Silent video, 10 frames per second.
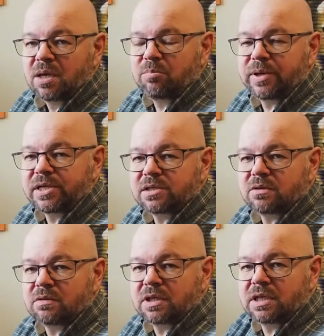based
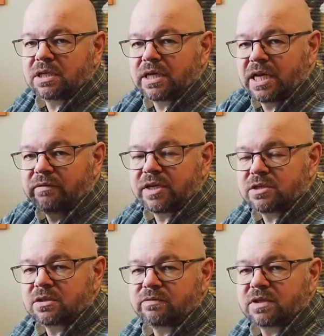on the
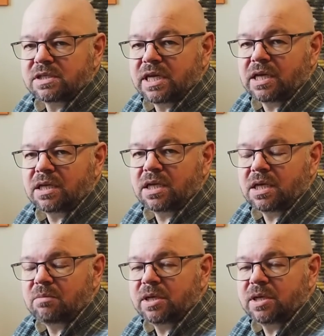elevation of the sun,